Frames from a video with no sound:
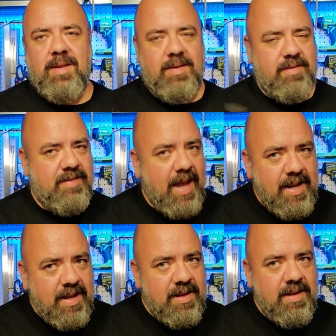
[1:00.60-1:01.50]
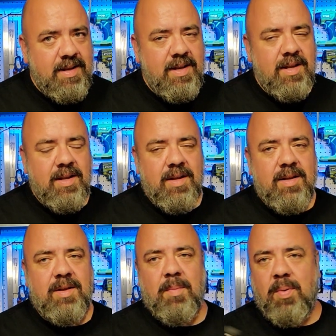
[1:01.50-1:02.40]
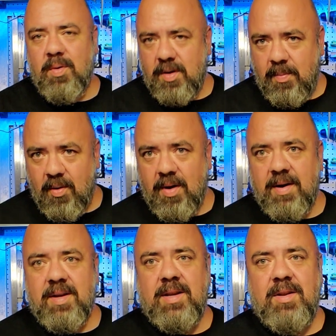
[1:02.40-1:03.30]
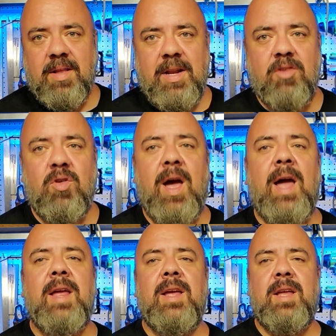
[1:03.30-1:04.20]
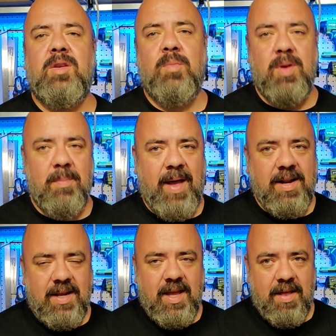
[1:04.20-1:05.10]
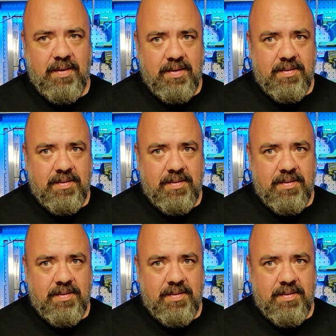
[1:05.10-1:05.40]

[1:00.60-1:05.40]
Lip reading: you set it, you pull it apart, you let it dry, and you put it back together.